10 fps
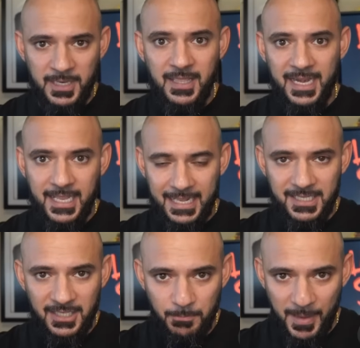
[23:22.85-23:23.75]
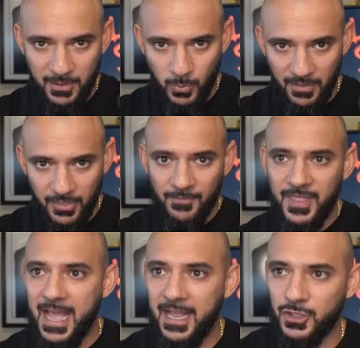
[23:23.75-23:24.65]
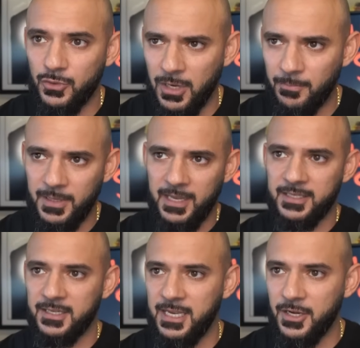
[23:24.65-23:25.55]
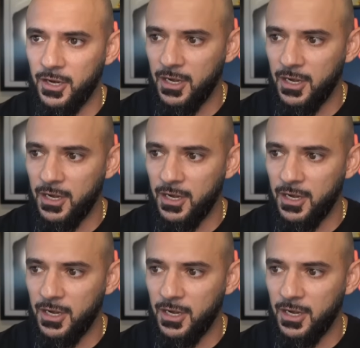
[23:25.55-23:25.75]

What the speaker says: that it gets into bed with. That actual company, as I said earlier